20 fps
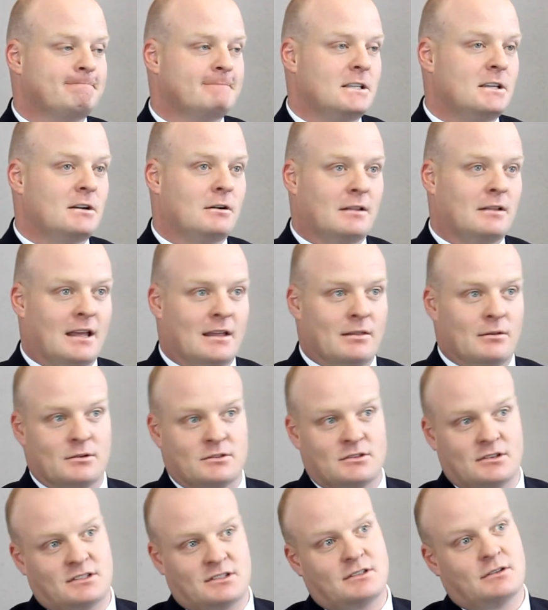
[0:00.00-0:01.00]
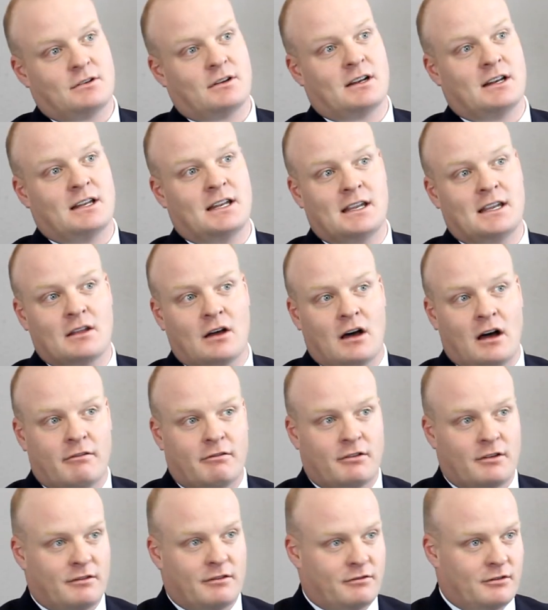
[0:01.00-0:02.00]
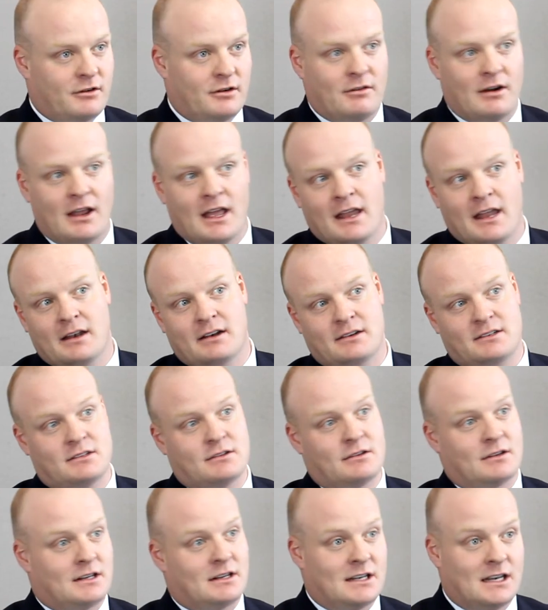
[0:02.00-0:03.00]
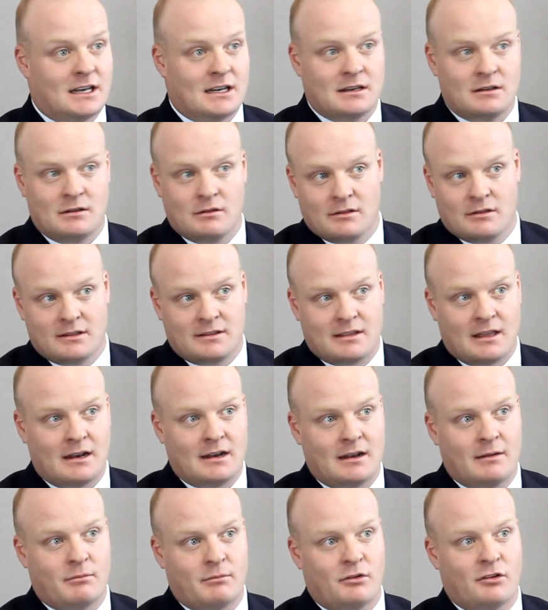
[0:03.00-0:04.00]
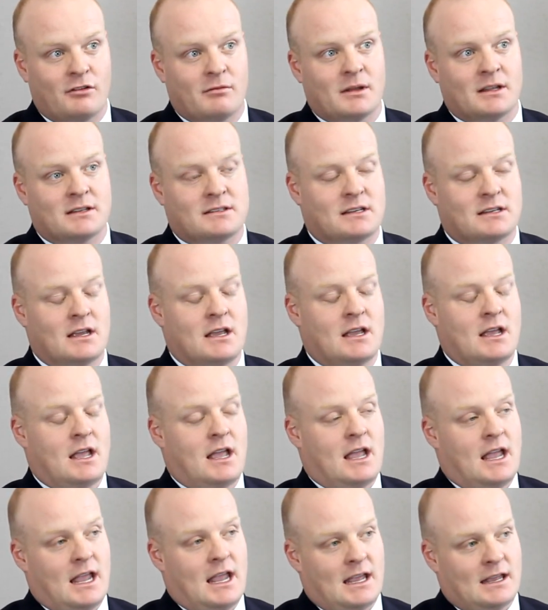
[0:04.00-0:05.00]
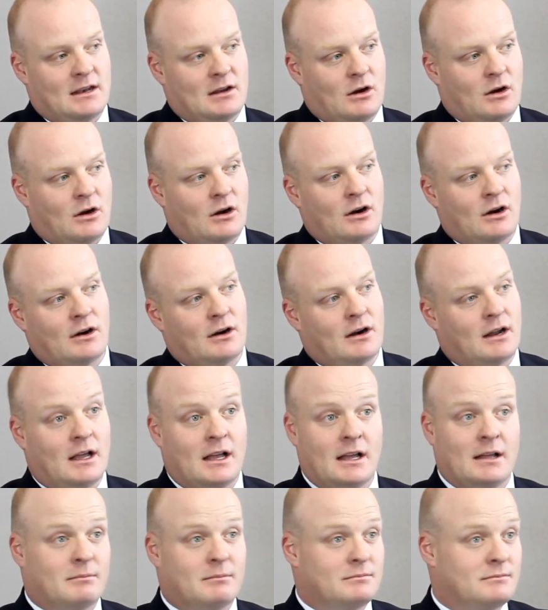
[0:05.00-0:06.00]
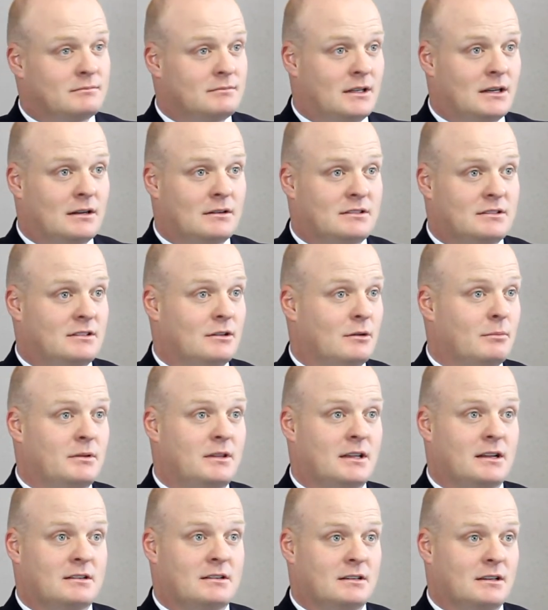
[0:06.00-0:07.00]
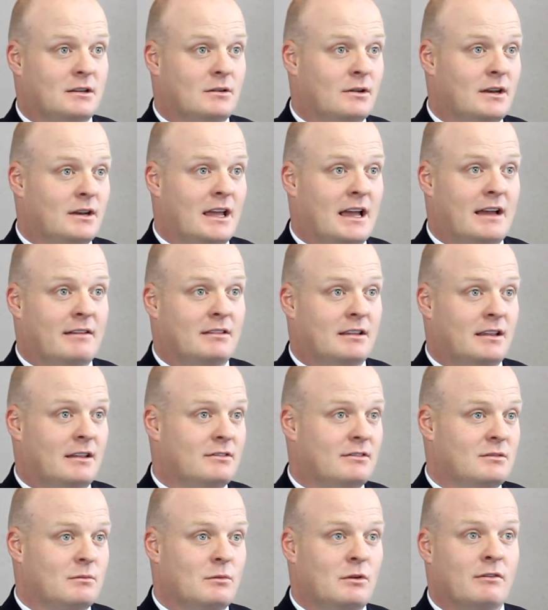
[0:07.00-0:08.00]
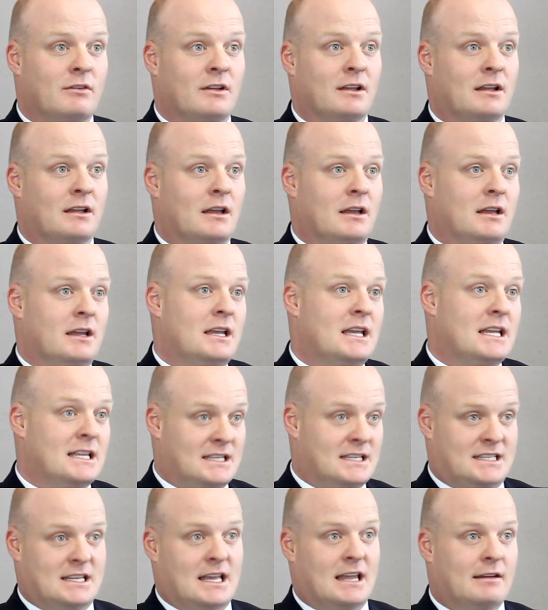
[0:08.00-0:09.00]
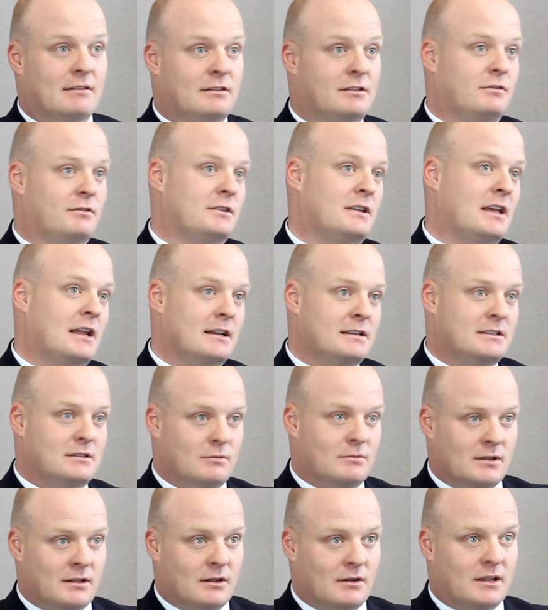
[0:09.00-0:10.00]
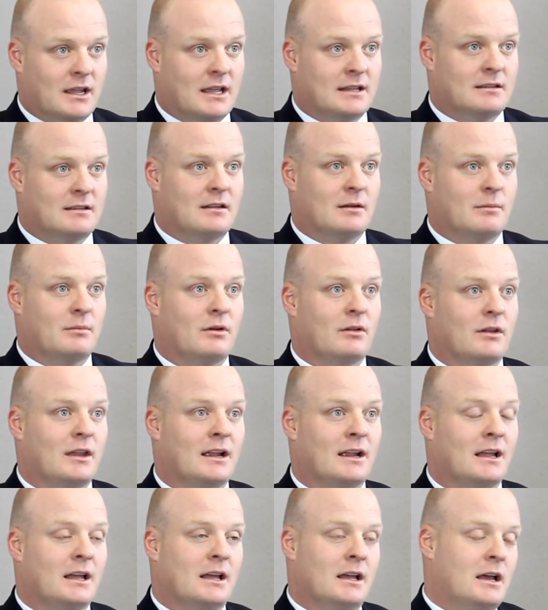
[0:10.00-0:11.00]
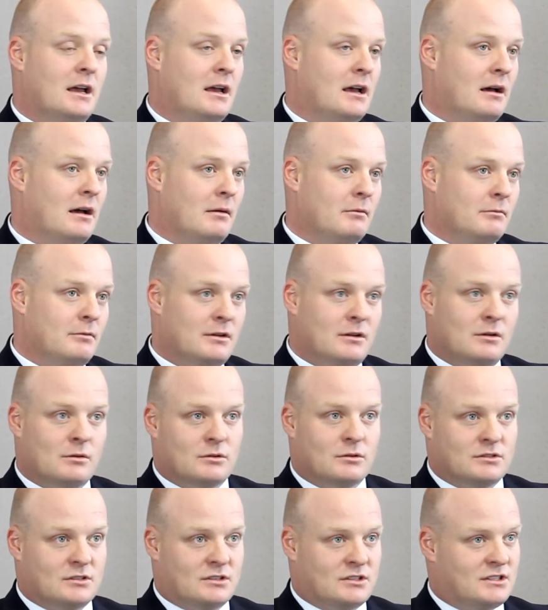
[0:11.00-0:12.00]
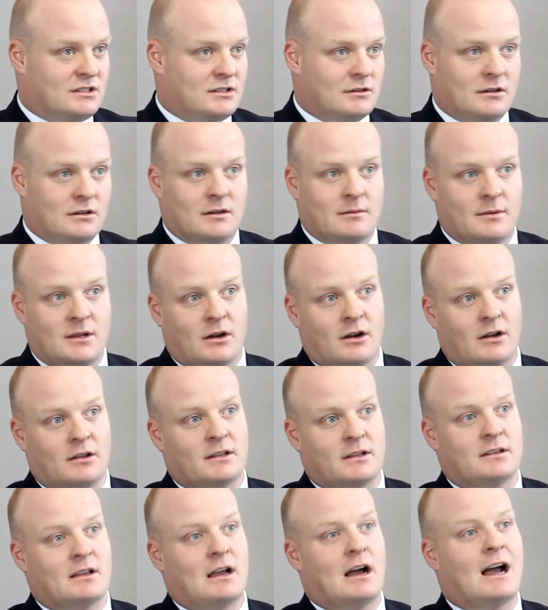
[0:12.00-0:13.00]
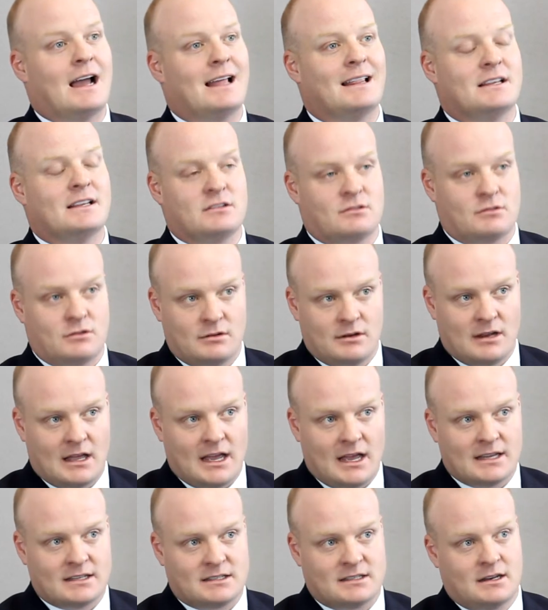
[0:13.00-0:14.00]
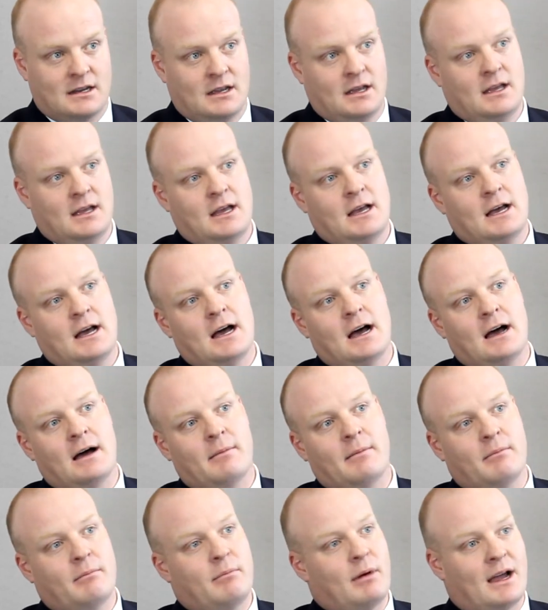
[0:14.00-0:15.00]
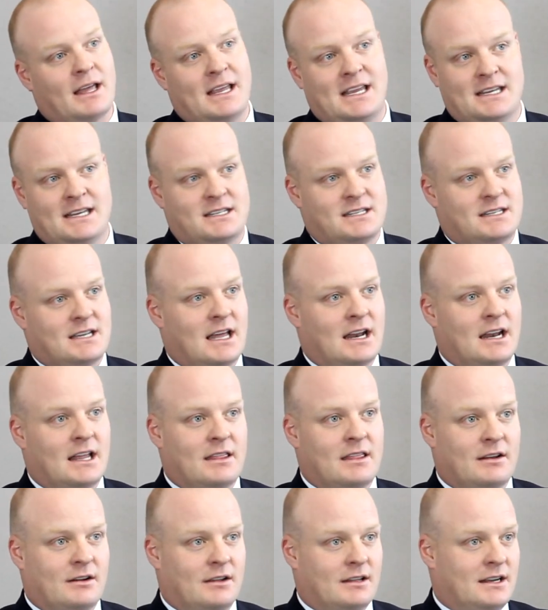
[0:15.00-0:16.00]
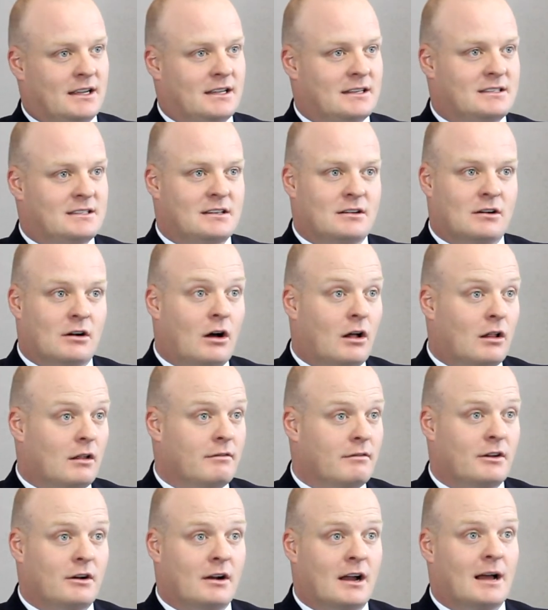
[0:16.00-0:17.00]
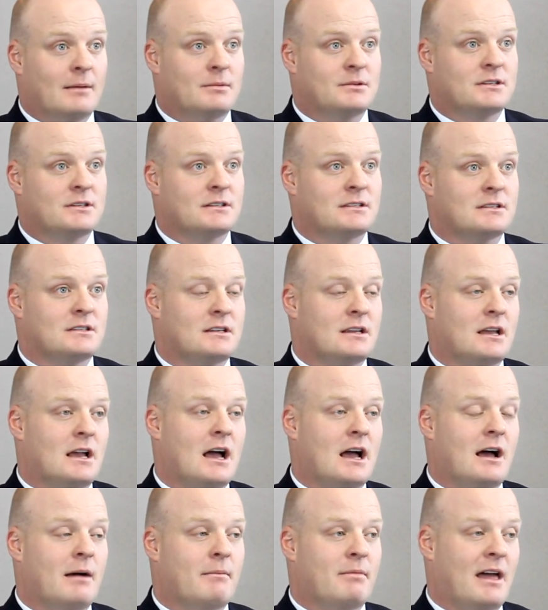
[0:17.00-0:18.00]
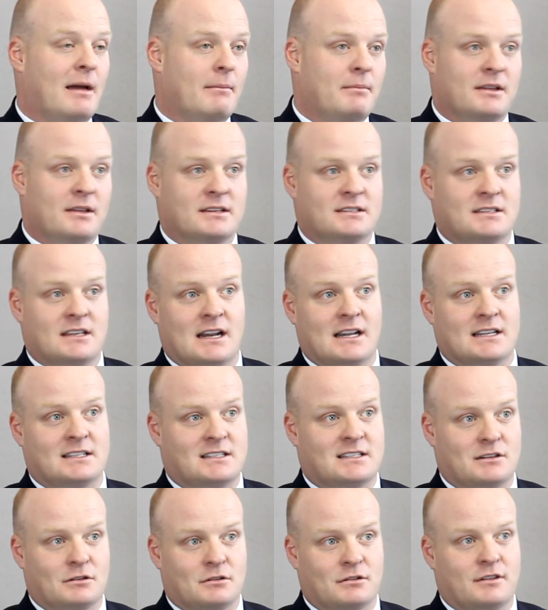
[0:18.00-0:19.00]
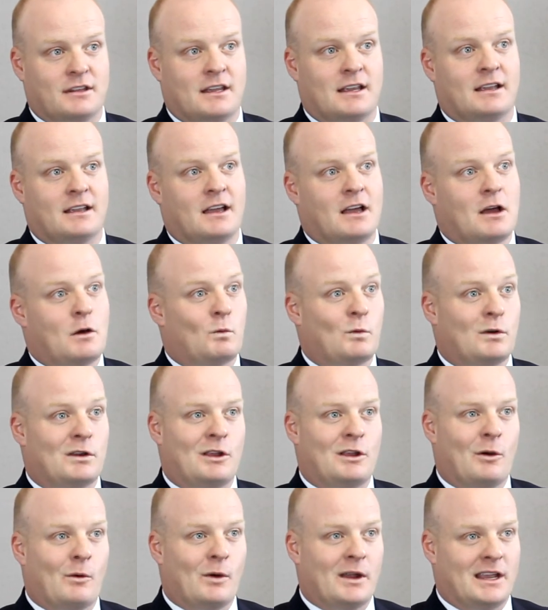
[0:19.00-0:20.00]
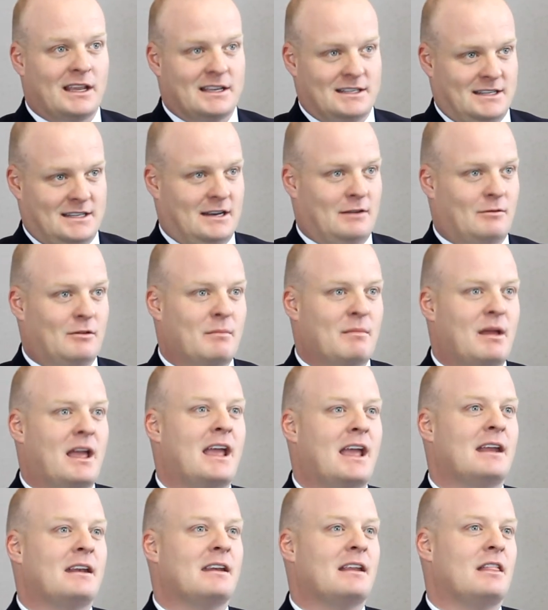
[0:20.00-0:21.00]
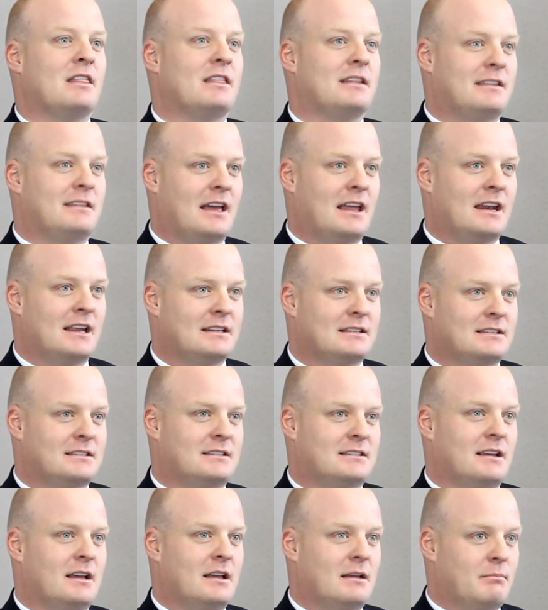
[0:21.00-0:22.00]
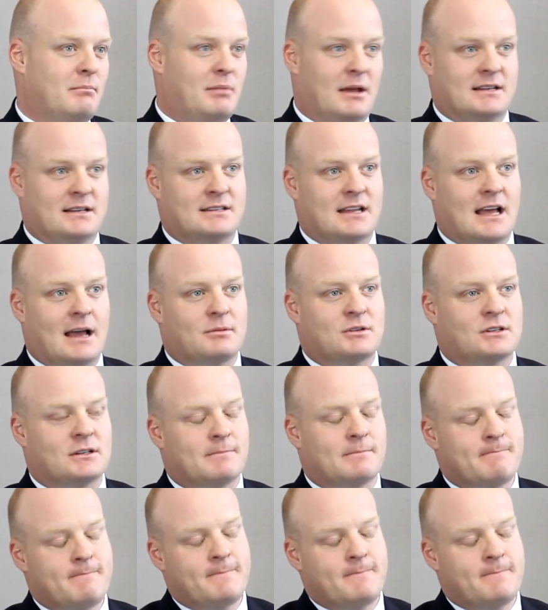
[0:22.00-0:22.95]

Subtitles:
Landlords are still going to need to offer the free rent. They're still going to need to do the tenant improvements, and are still potentially going to have to give some moving incentives for tenants to relocate to their building. Renewals are still going to be highly scrutinized by each tenant. They're going to consider all of their options. That being said, I still think renewing is going to remain the tenant's best option.